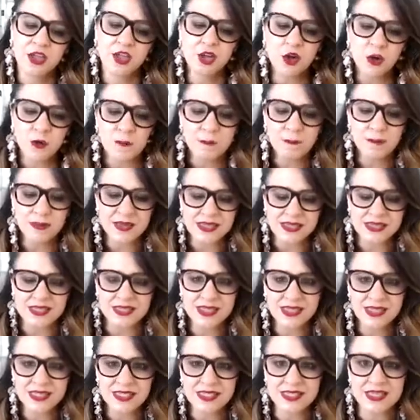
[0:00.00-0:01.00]
Your
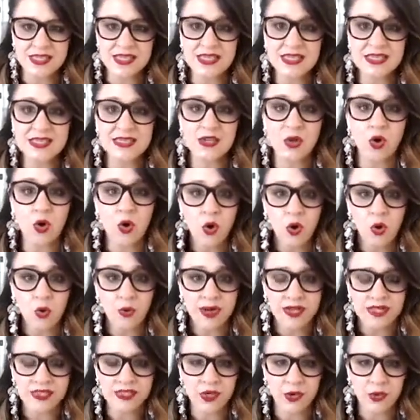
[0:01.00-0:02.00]
business is
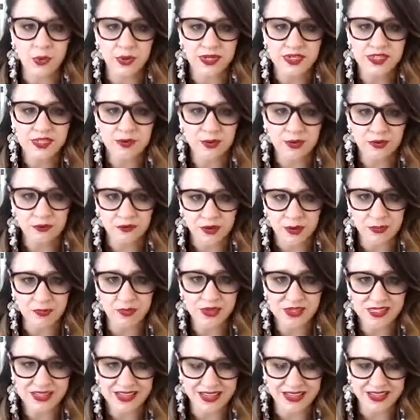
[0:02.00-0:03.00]
always going to be
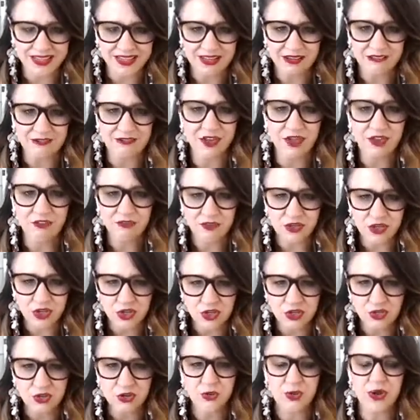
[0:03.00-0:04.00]
representative of
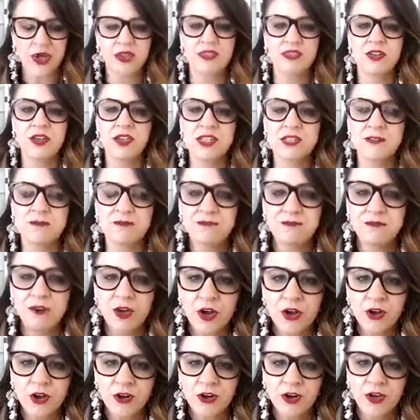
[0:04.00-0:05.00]
you, and those
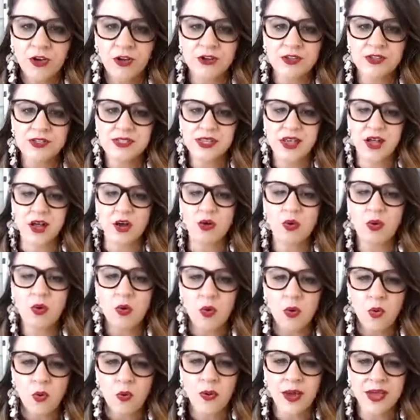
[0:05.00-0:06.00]
photos are
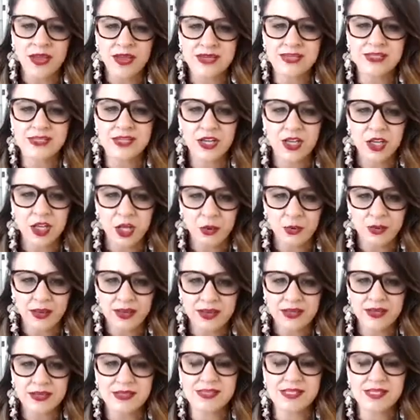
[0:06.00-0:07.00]
always
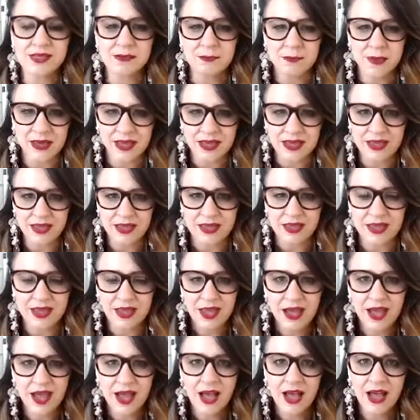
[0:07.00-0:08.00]
going to be
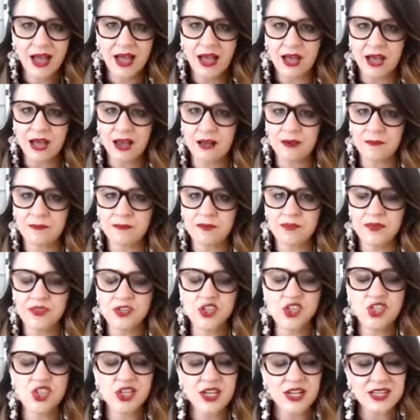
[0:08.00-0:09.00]

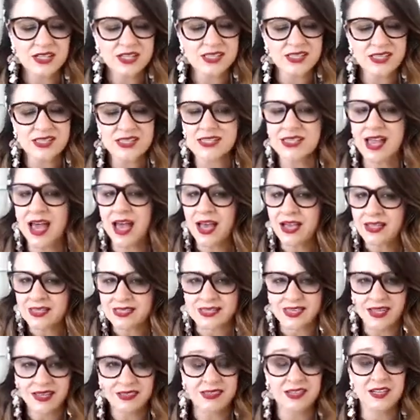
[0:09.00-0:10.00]
just this
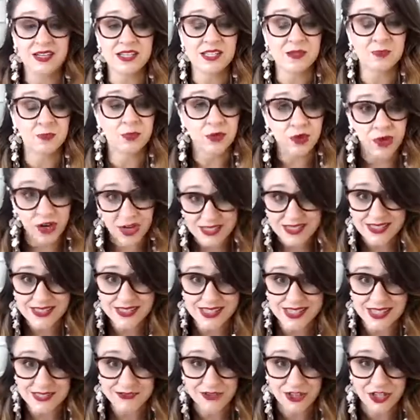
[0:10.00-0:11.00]
asset that is
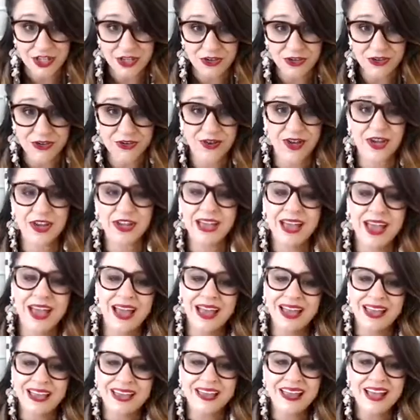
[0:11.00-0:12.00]
priceless for you,
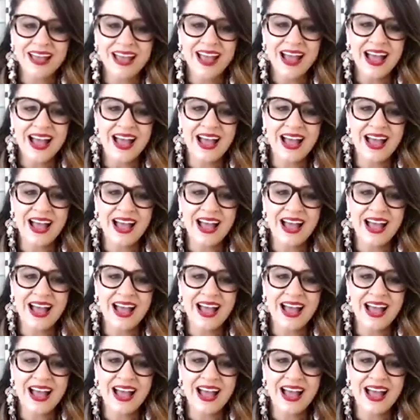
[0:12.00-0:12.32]
okay?